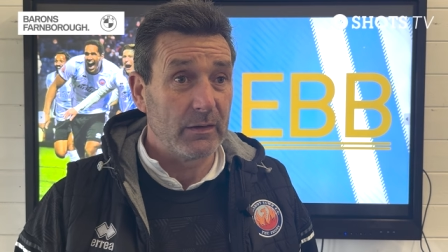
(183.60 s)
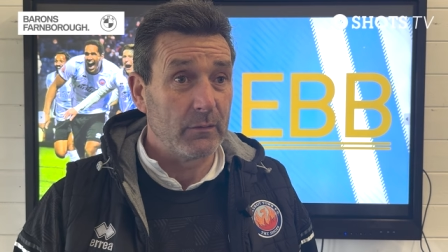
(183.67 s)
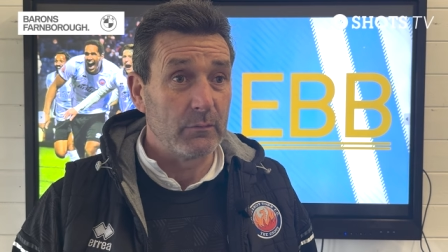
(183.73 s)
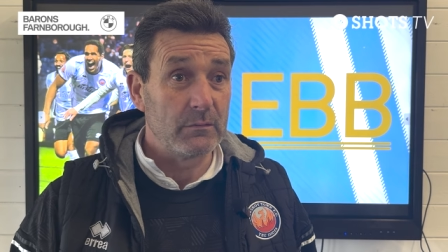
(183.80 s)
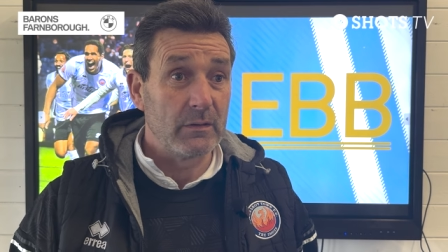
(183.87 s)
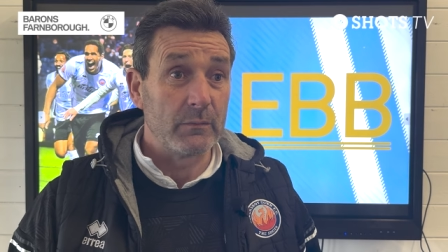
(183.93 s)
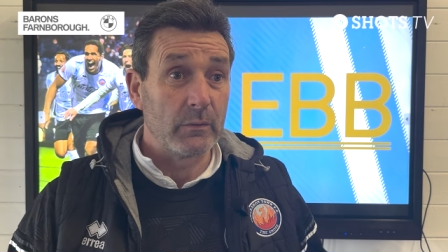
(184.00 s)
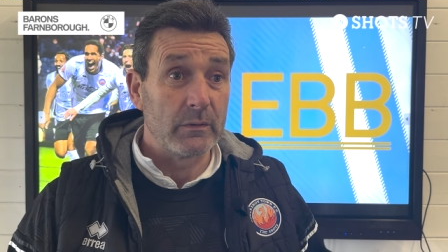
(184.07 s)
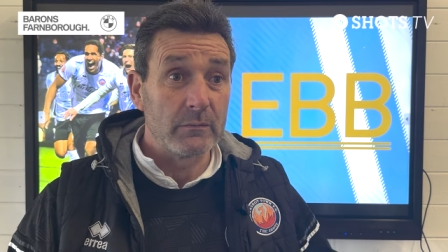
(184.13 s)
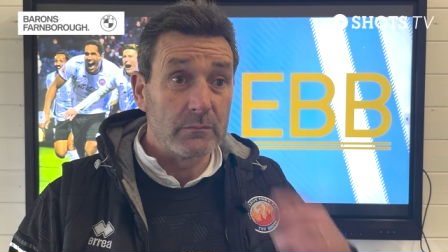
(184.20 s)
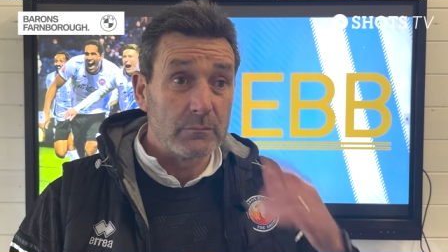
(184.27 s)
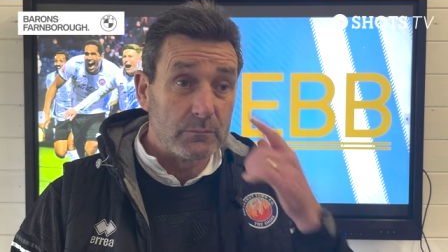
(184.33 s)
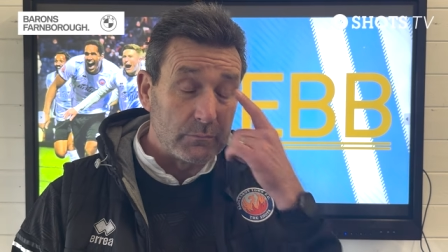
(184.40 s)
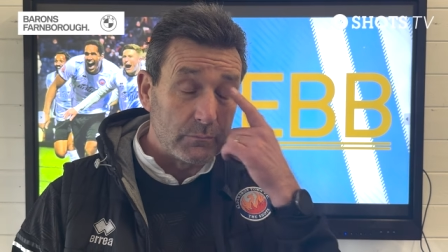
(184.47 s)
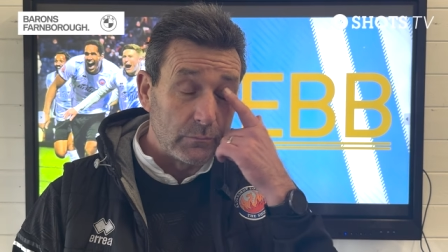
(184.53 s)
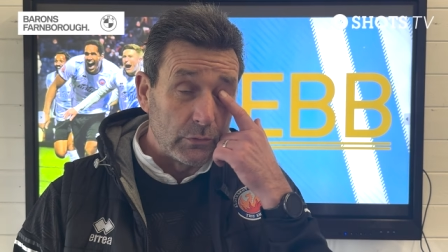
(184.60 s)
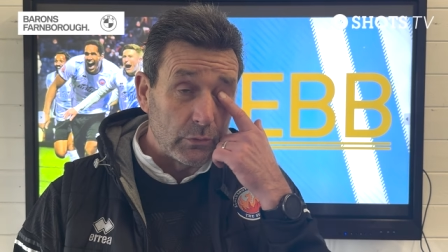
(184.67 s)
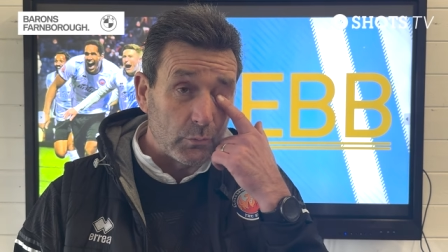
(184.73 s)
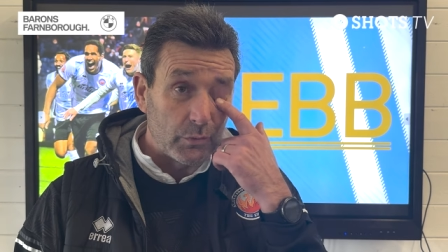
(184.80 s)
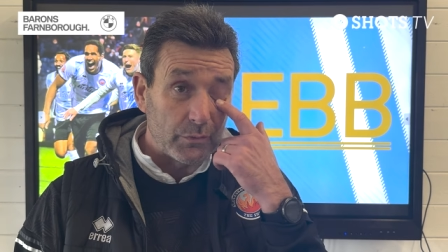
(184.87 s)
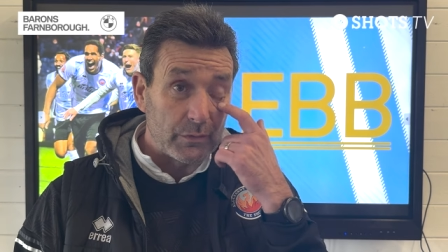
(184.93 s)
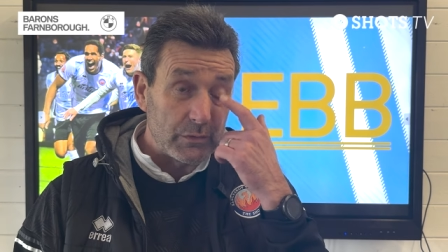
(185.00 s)
know,
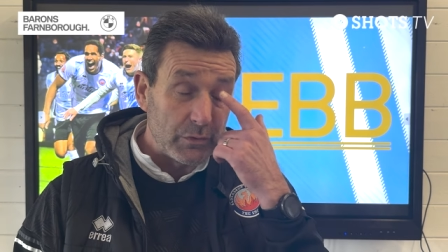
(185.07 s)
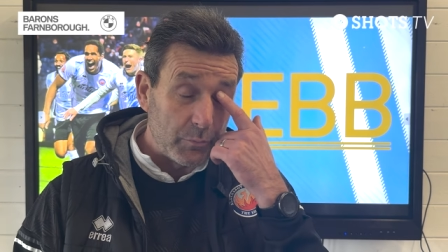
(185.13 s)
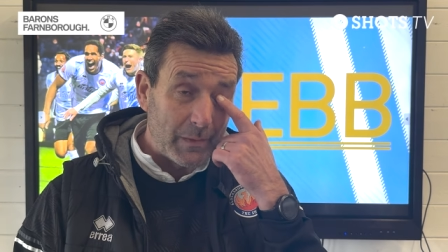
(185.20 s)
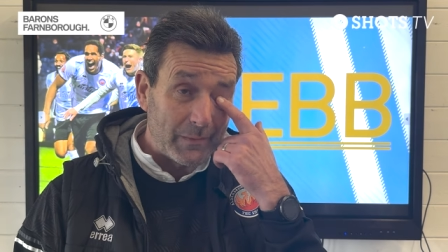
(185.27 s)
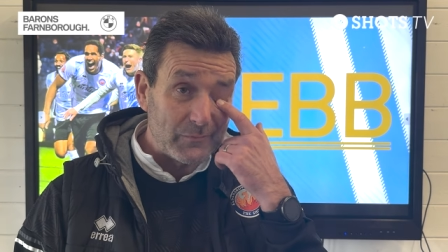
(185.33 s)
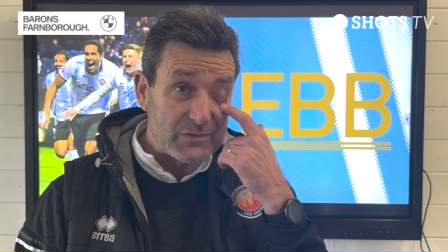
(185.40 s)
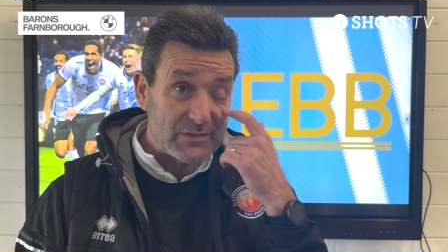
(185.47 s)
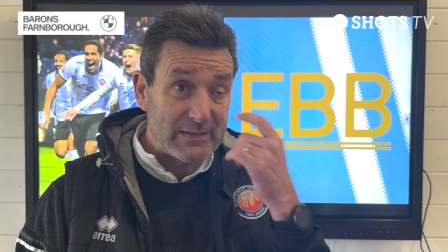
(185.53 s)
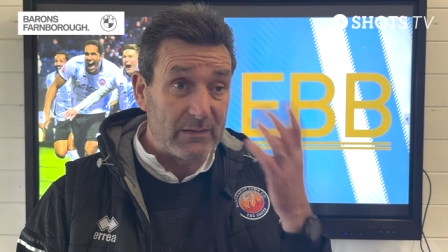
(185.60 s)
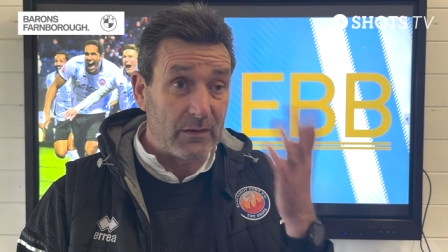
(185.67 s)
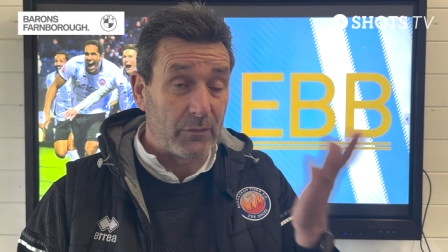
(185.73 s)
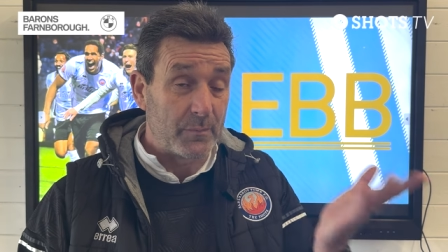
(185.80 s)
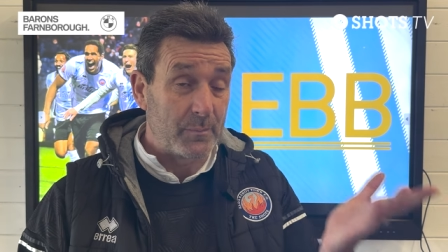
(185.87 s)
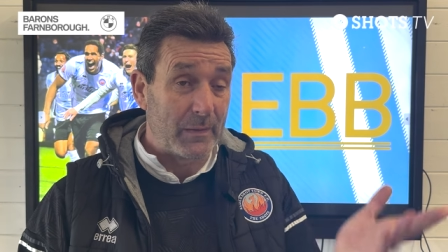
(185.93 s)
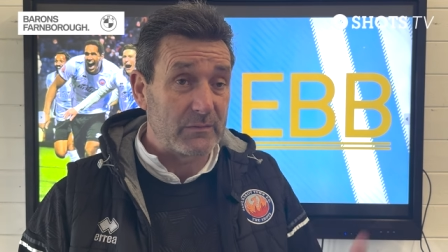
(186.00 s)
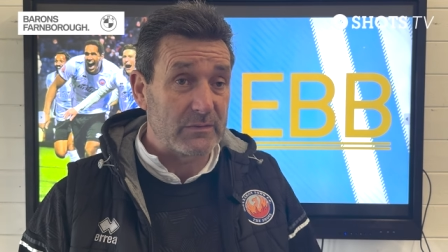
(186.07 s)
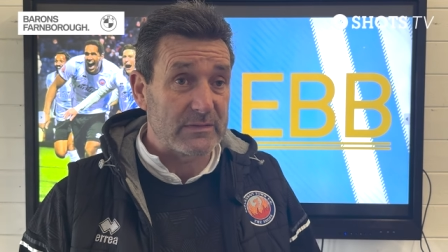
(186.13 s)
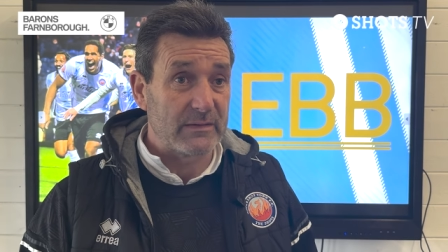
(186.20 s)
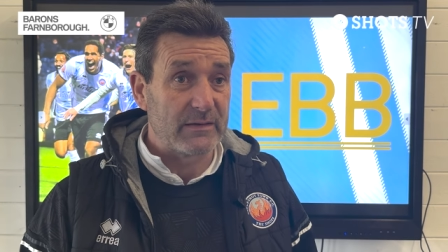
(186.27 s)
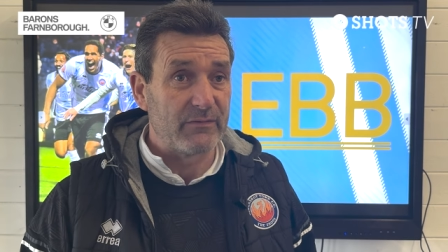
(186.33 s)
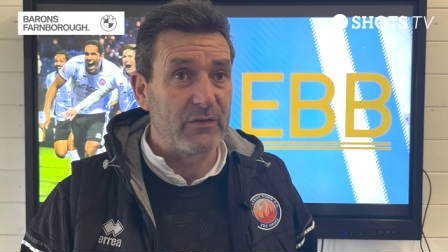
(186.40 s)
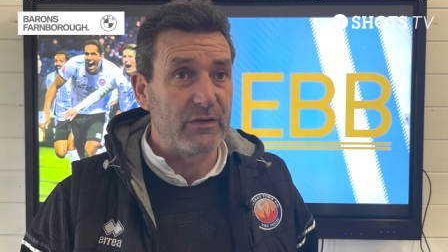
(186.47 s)
look what the bounce did
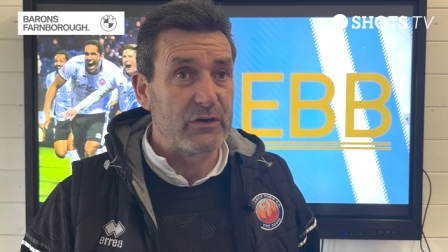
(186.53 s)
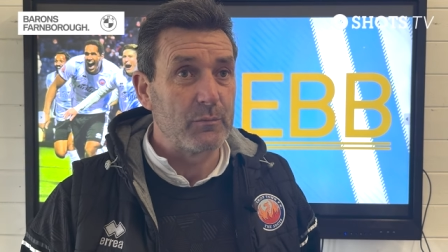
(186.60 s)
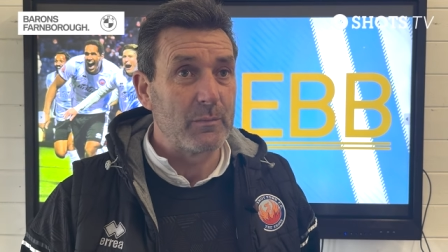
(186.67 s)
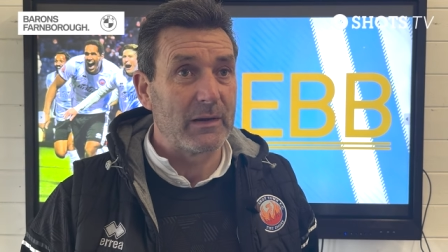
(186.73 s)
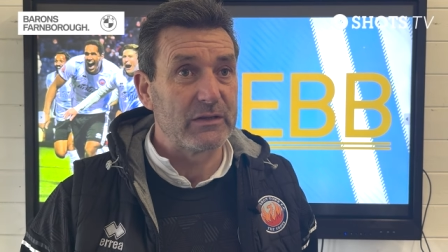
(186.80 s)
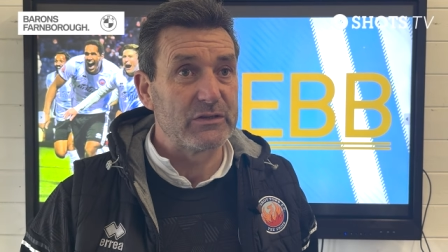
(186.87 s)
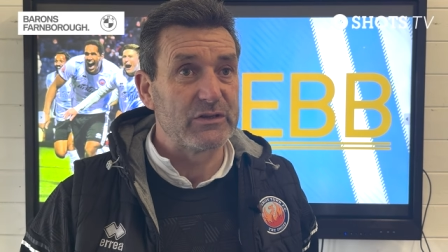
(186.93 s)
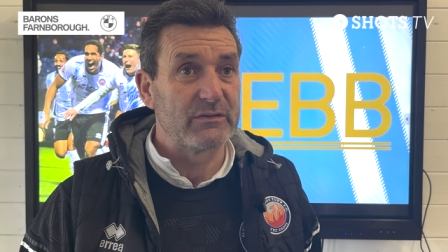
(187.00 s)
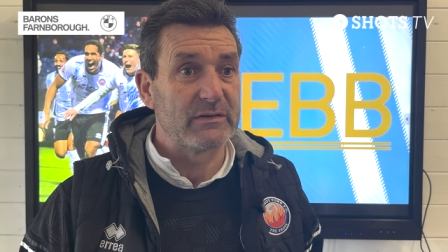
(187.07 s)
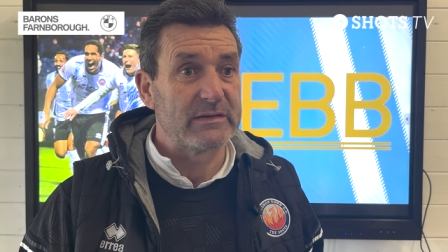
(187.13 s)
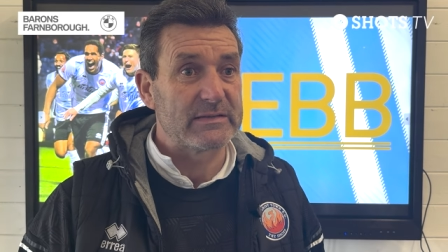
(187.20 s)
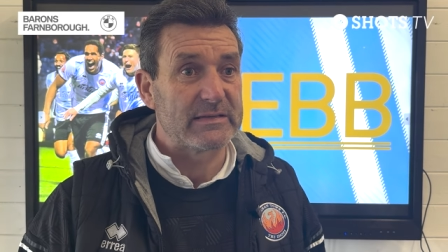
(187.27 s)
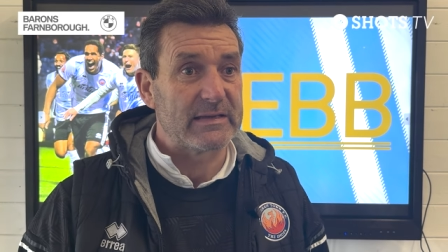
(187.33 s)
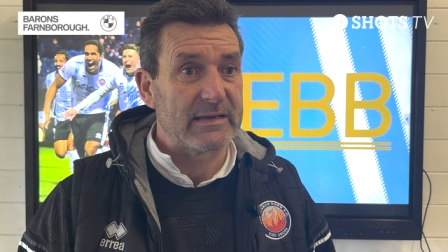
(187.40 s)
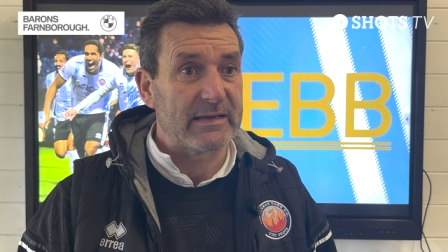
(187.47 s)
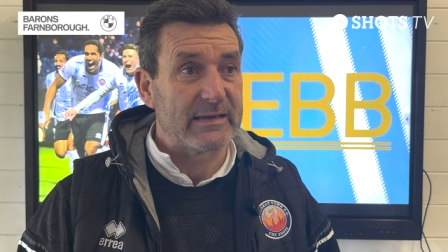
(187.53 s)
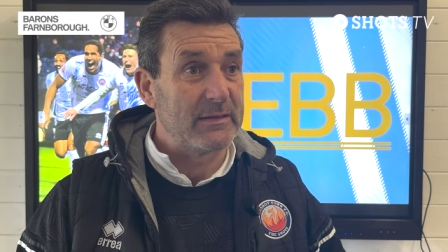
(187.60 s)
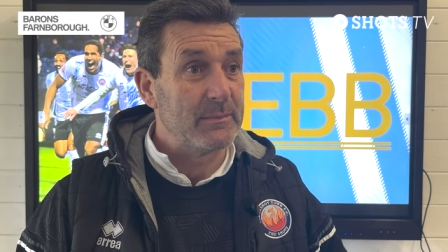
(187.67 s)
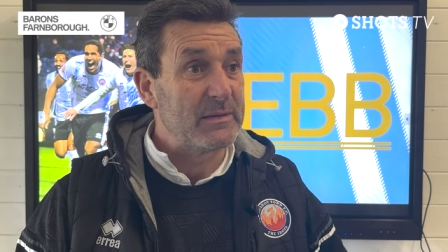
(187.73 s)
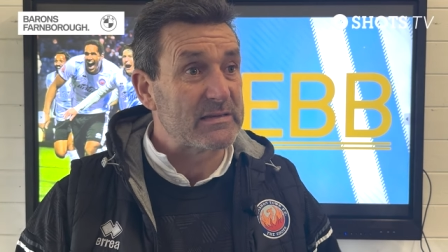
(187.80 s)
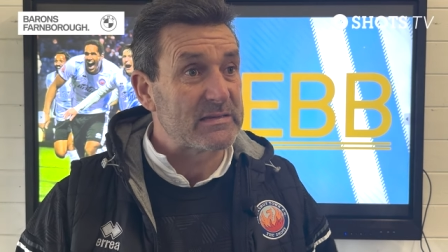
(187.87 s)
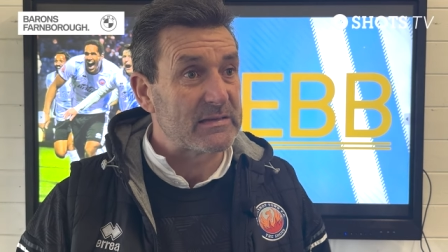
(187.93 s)
for the new manager at
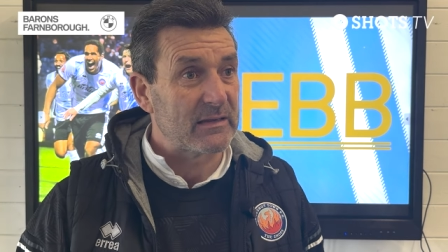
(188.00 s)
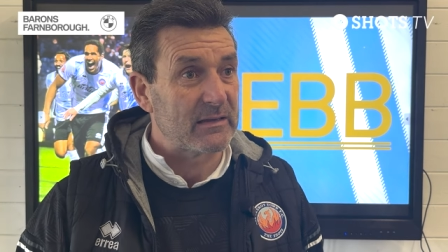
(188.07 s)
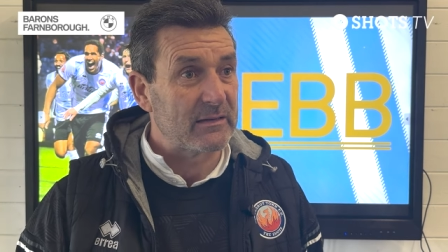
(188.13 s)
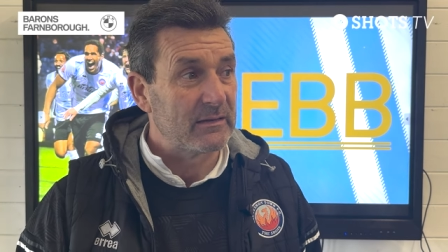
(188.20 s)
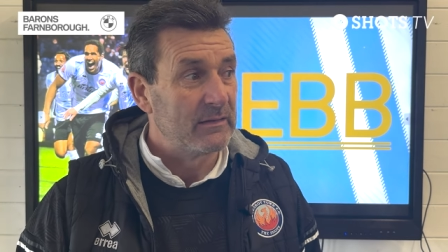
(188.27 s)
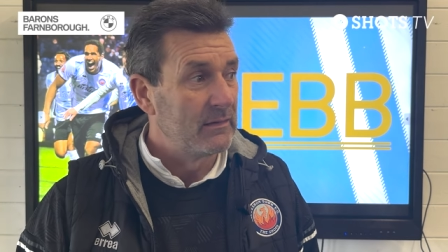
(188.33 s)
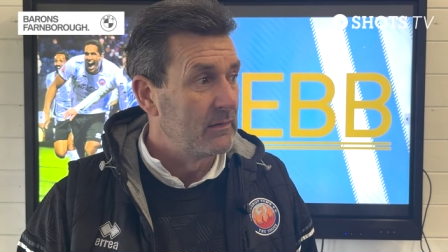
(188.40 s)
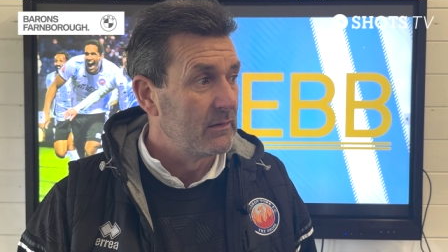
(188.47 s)
Kidderminster.